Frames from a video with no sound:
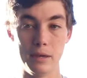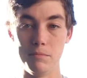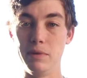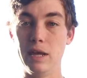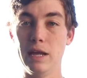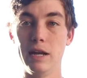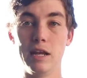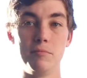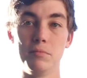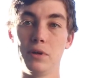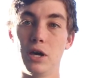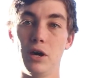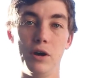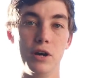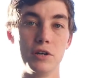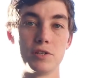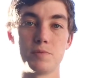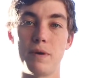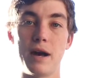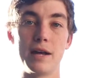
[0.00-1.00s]
Me and him
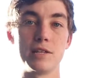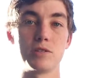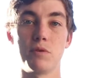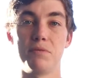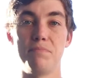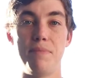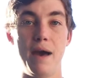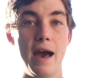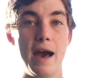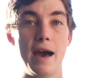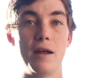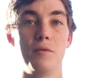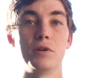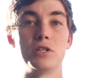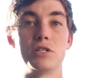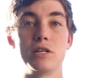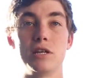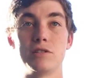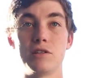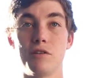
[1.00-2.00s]
co-host Pints with Pat,
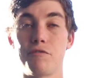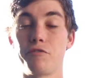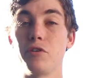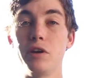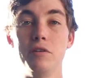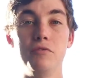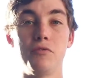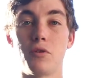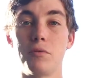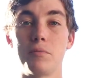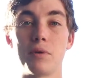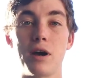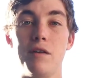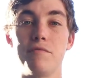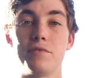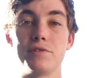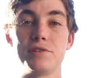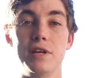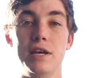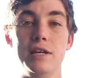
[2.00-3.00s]
which is a free-form
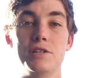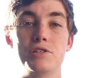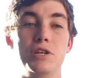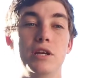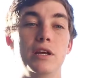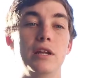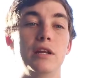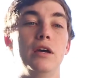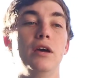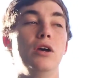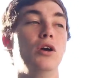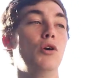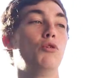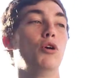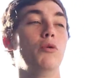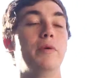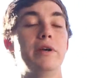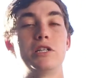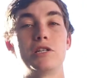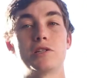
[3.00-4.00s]
conversation
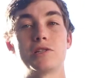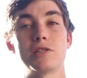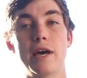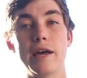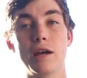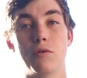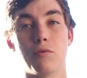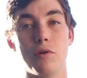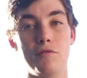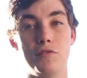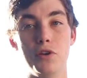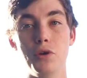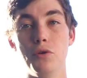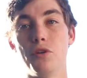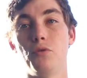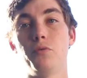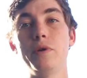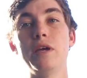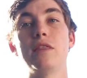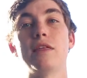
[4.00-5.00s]
where we just like review
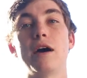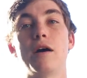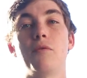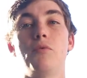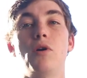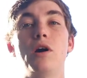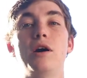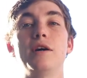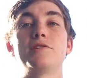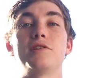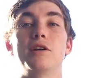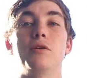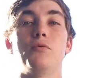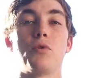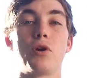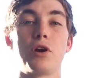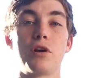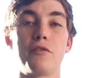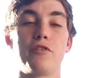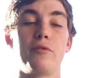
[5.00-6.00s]
the week that was at
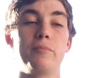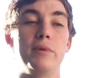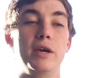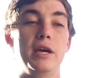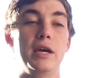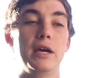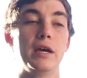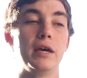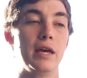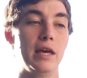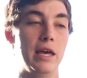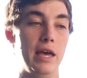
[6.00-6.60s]
work for me